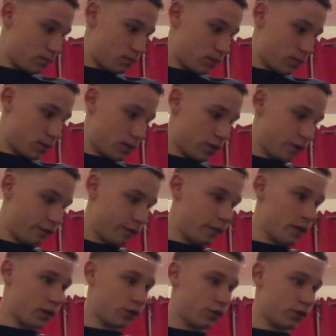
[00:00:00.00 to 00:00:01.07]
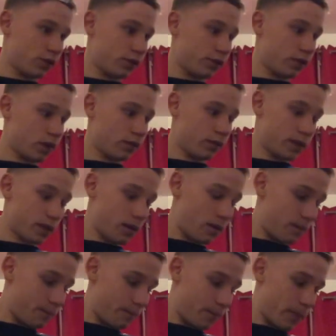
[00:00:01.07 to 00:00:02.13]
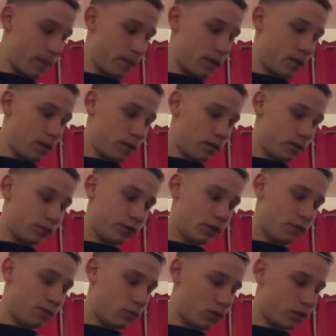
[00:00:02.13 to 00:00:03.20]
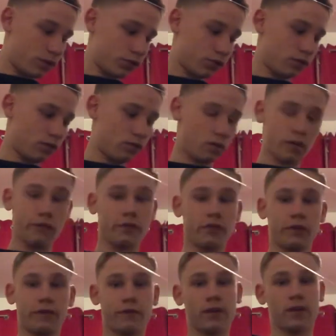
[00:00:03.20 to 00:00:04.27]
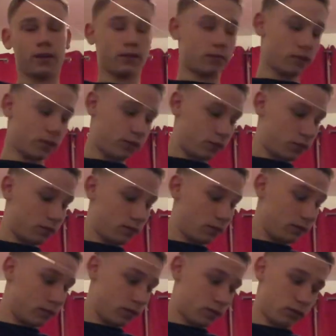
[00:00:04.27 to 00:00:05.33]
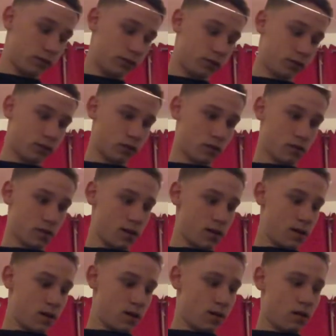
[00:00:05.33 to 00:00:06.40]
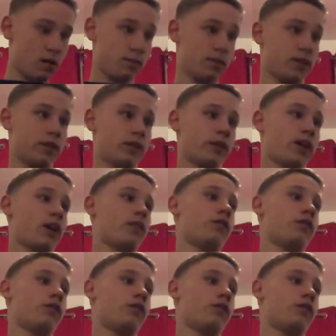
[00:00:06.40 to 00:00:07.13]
And the fish is down there, so you have more control over the fish, which increases your ability to catch